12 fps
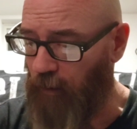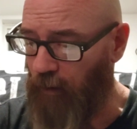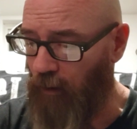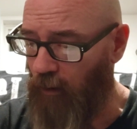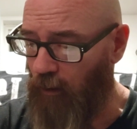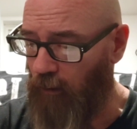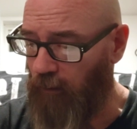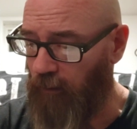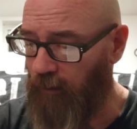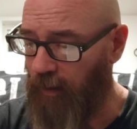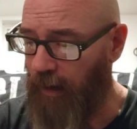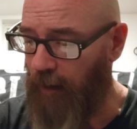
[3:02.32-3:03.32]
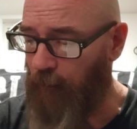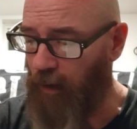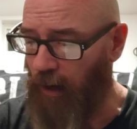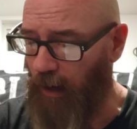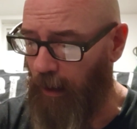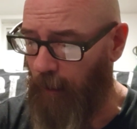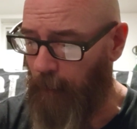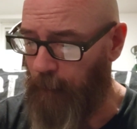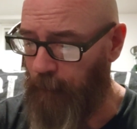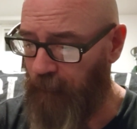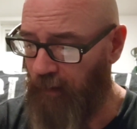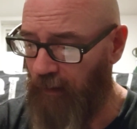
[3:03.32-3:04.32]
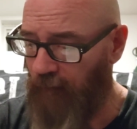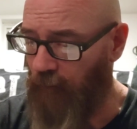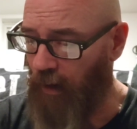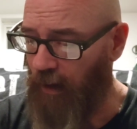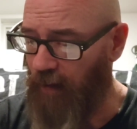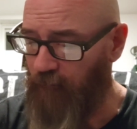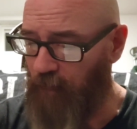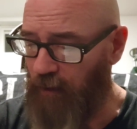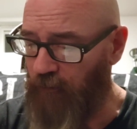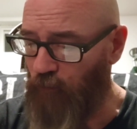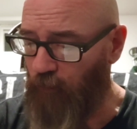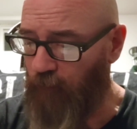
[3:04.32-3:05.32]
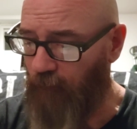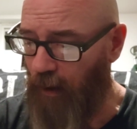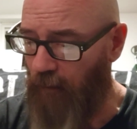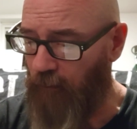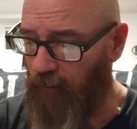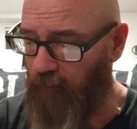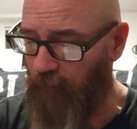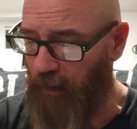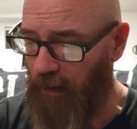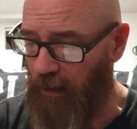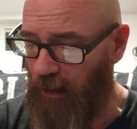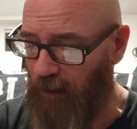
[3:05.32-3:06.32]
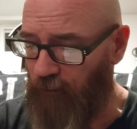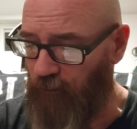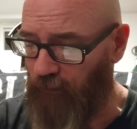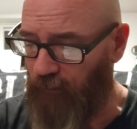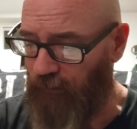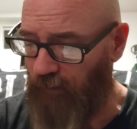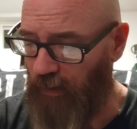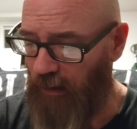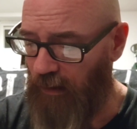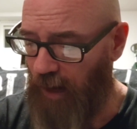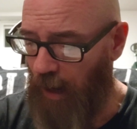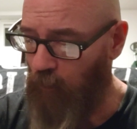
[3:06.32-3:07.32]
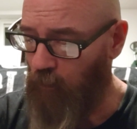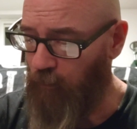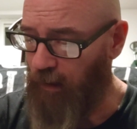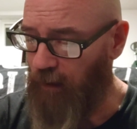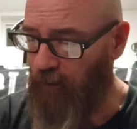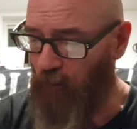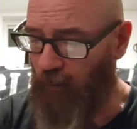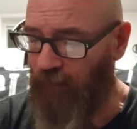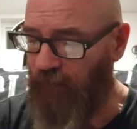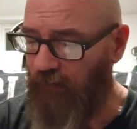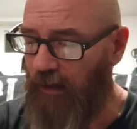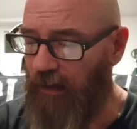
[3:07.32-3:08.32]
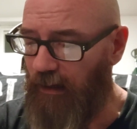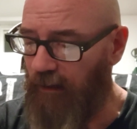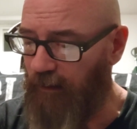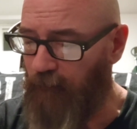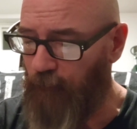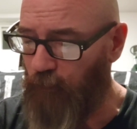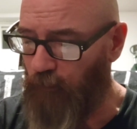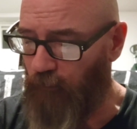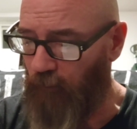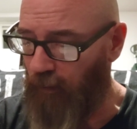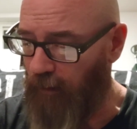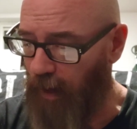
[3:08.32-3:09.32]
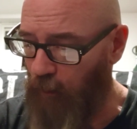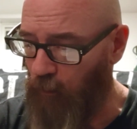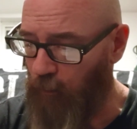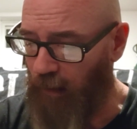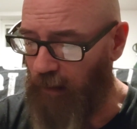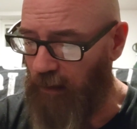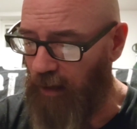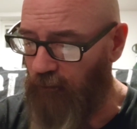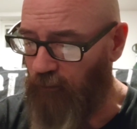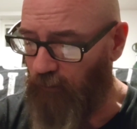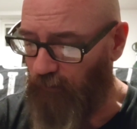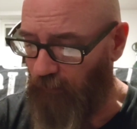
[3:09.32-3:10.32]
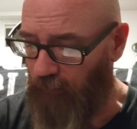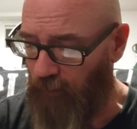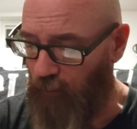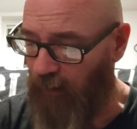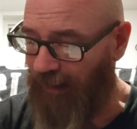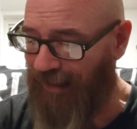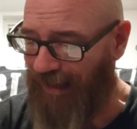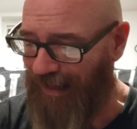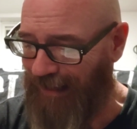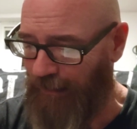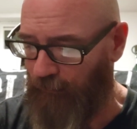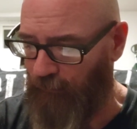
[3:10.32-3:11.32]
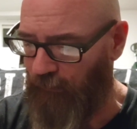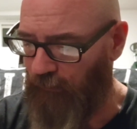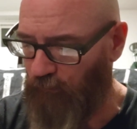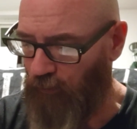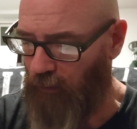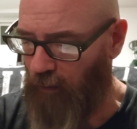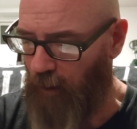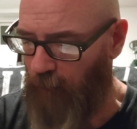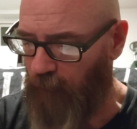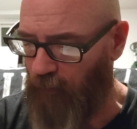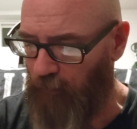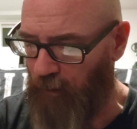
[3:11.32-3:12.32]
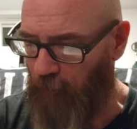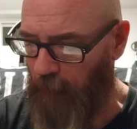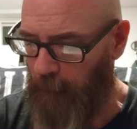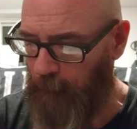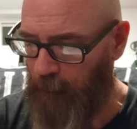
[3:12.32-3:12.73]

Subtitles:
be called Abraham, for I have made you a father of many nations. I will make you exceedingly fruitful, and I will make nations of you, and kings shall come from you.